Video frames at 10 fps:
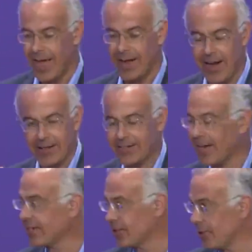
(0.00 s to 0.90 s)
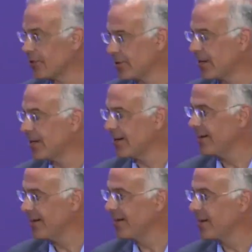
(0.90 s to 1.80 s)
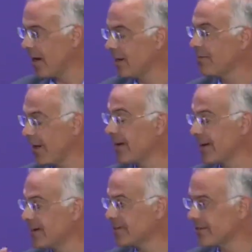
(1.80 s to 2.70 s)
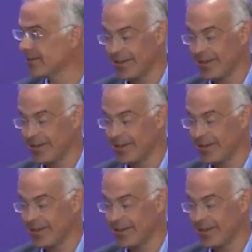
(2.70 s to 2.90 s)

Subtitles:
and it had his next 13 column ideas.